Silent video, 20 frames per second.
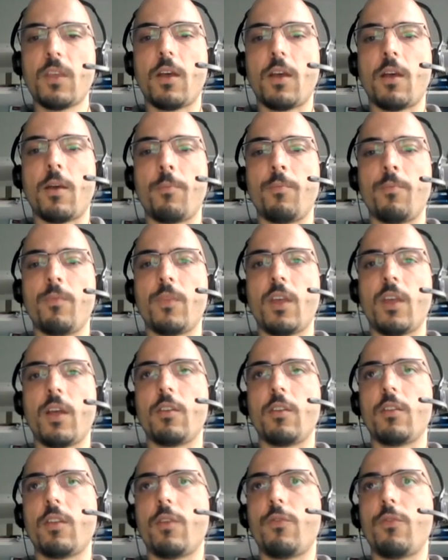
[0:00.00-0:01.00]

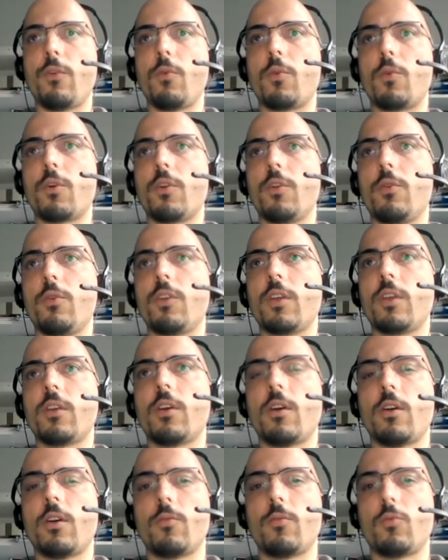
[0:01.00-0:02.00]
And if you were using
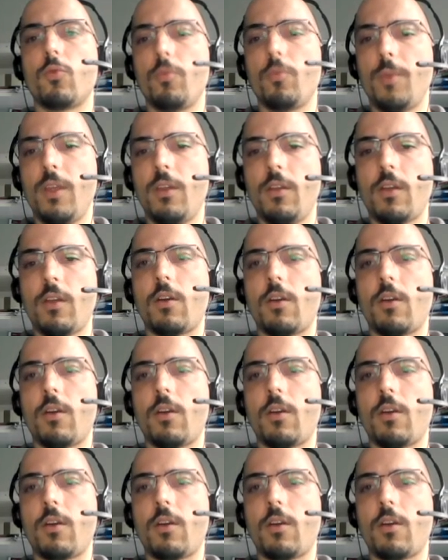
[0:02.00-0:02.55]
Ruby,